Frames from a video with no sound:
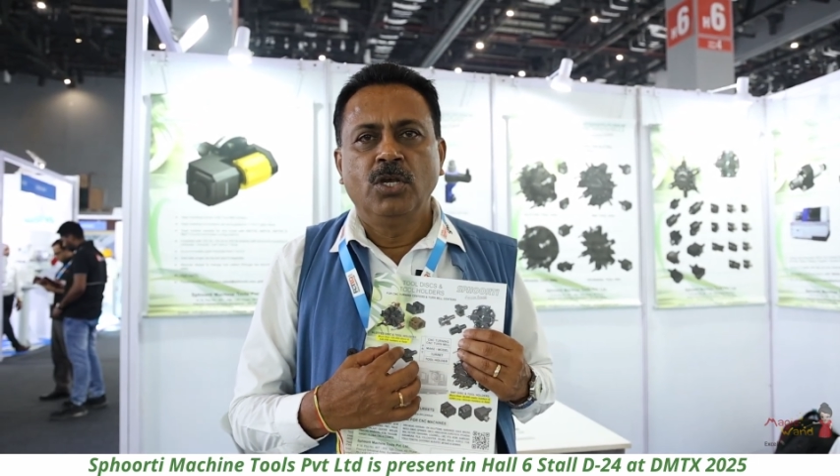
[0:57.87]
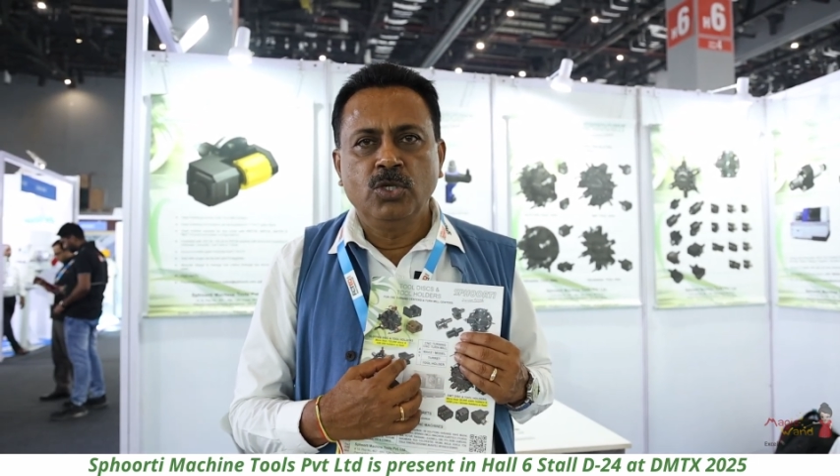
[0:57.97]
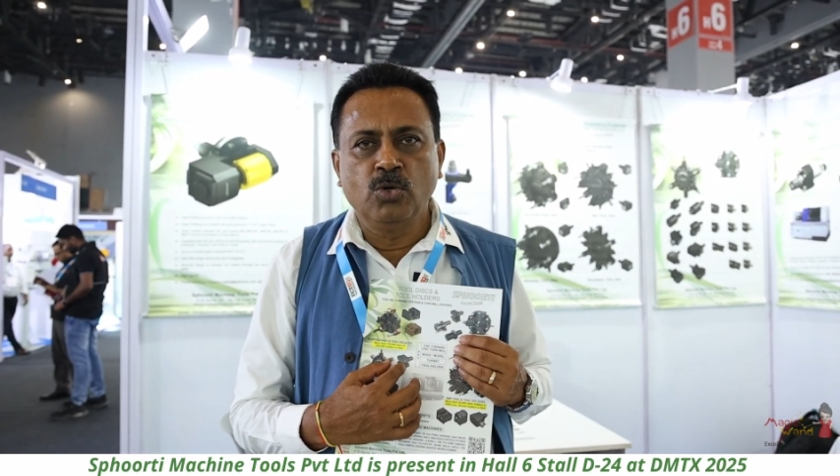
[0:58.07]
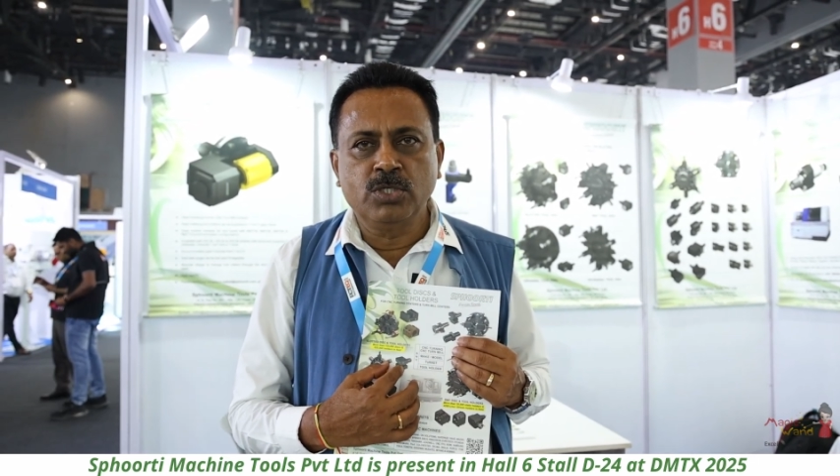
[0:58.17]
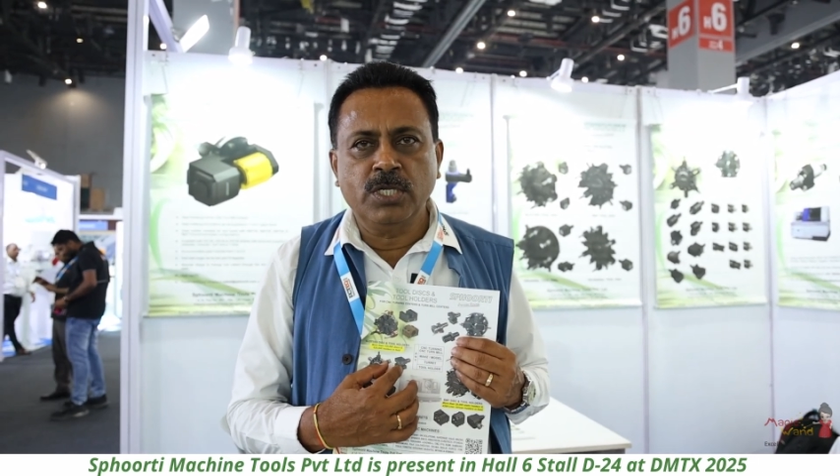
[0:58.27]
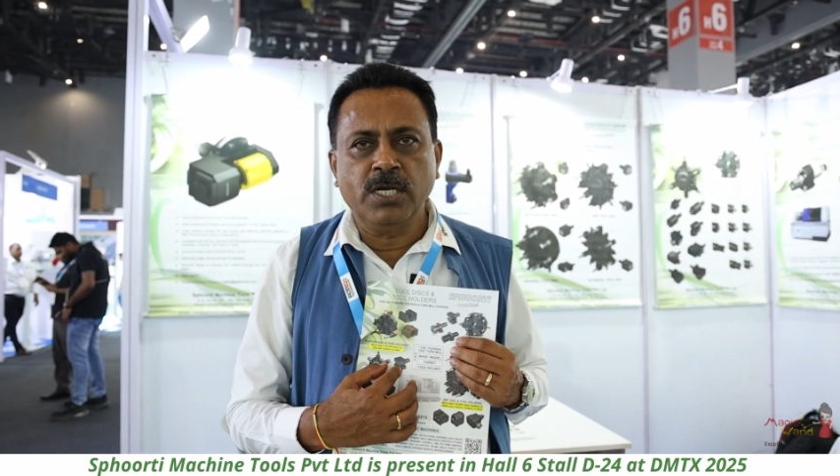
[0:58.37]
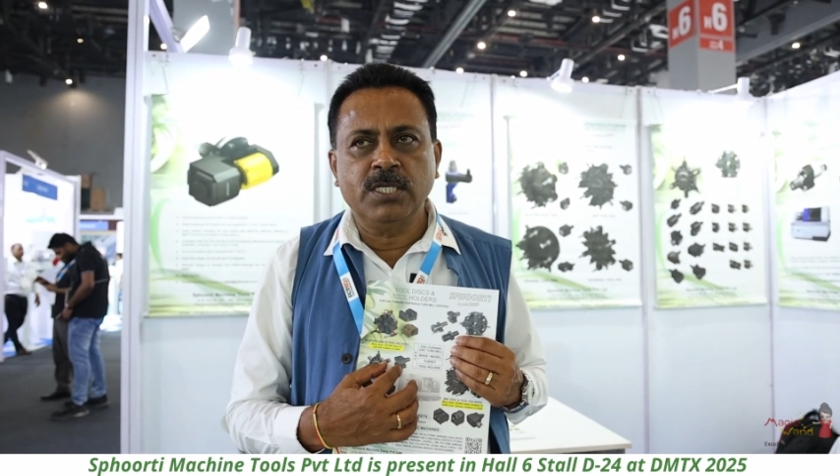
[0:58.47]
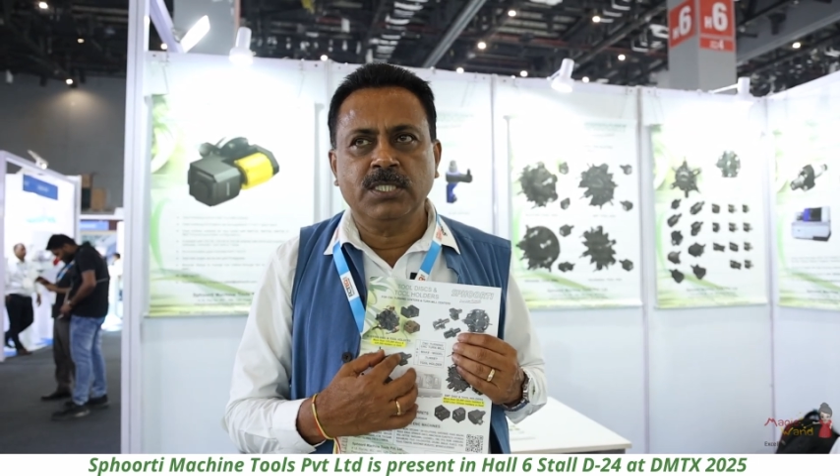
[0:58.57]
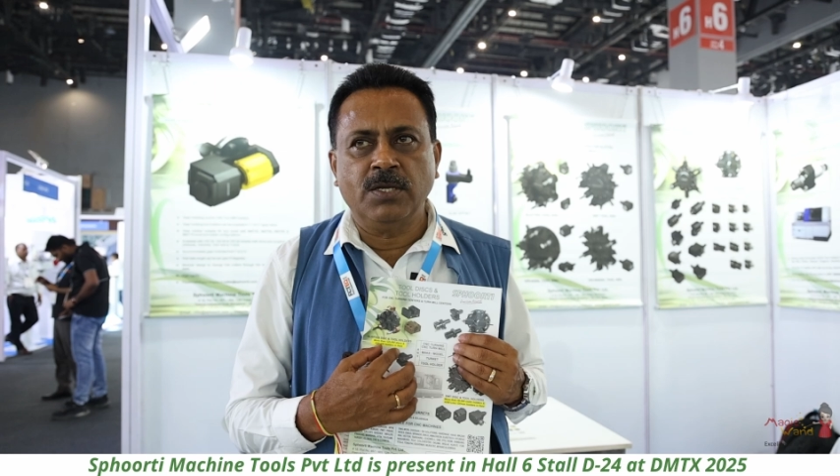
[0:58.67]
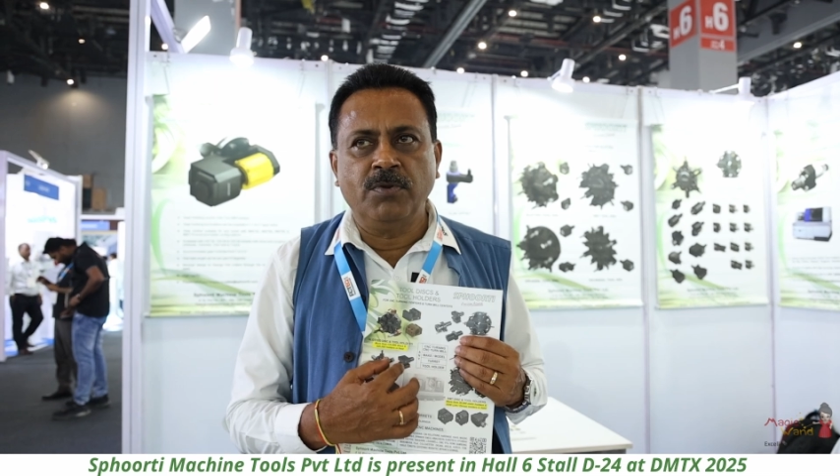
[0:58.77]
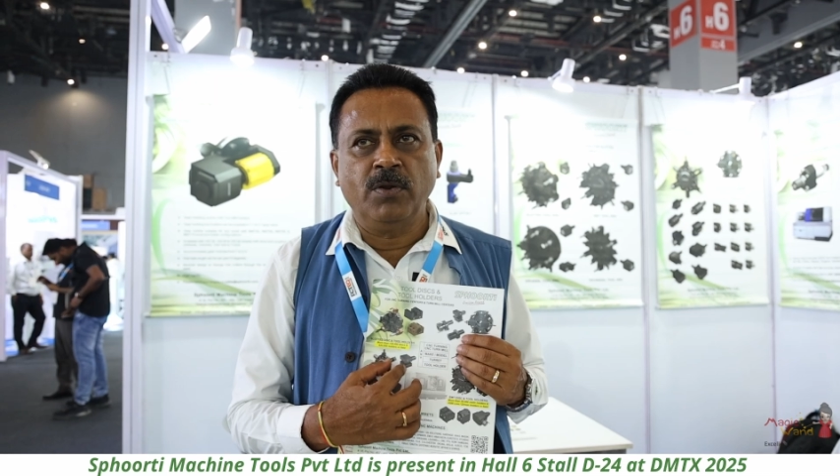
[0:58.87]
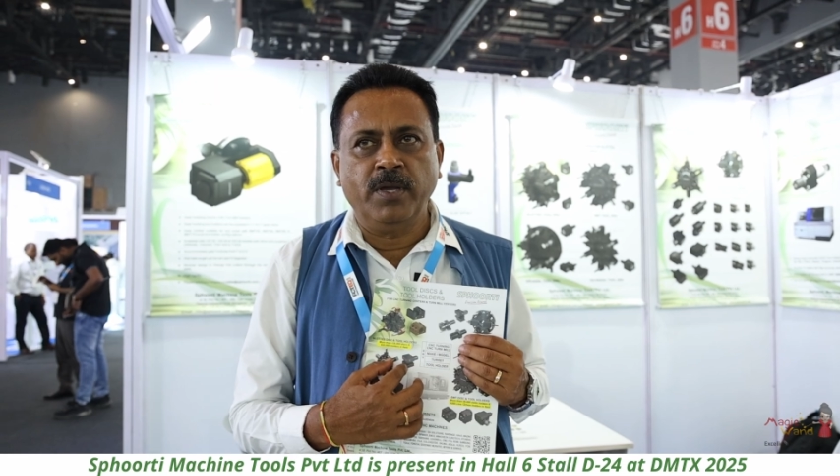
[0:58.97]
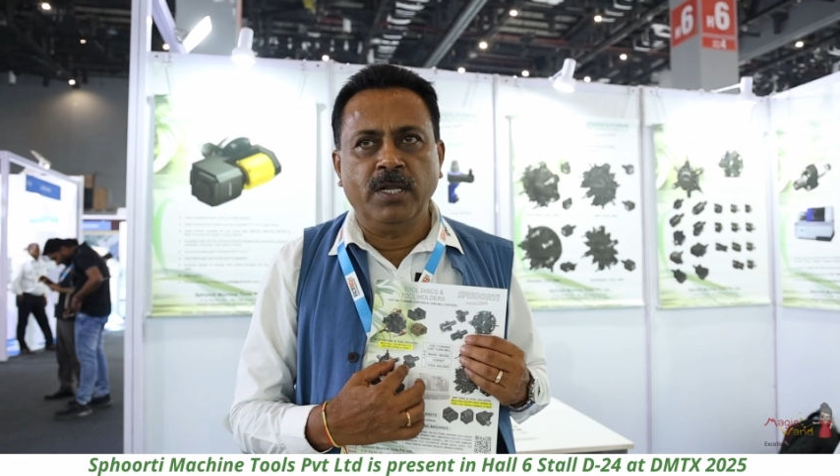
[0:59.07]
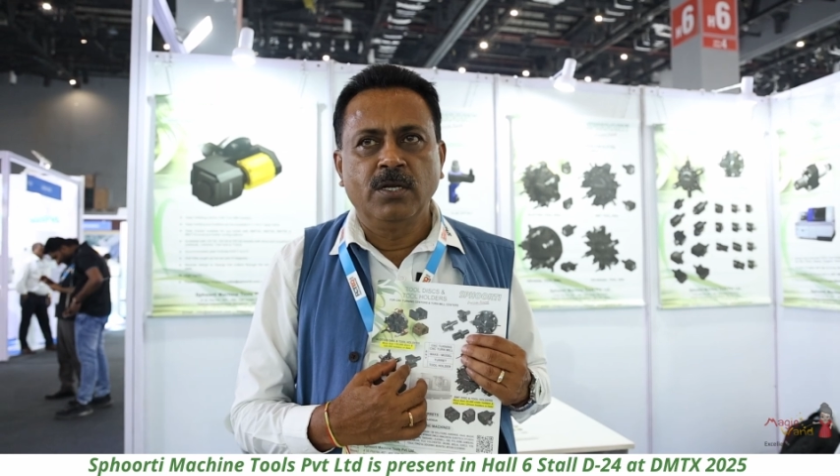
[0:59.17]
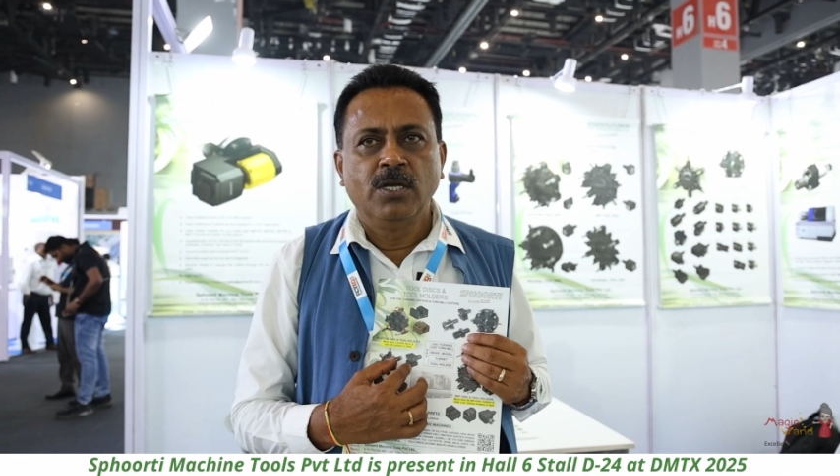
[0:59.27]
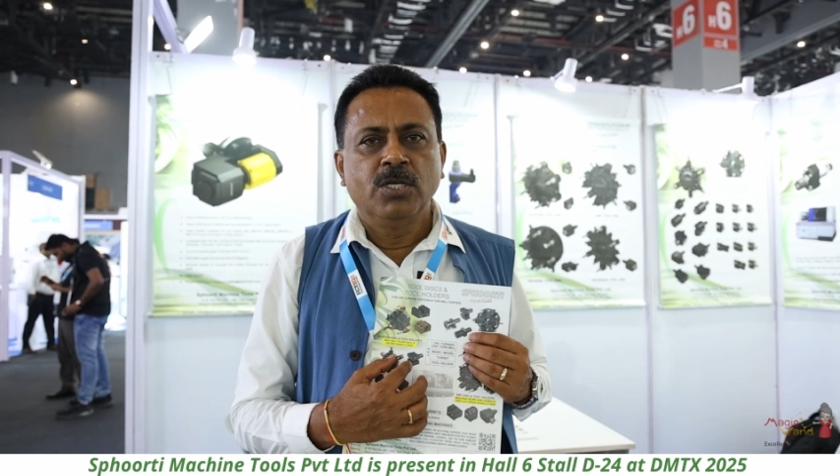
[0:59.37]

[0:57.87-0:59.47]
users, everywhere.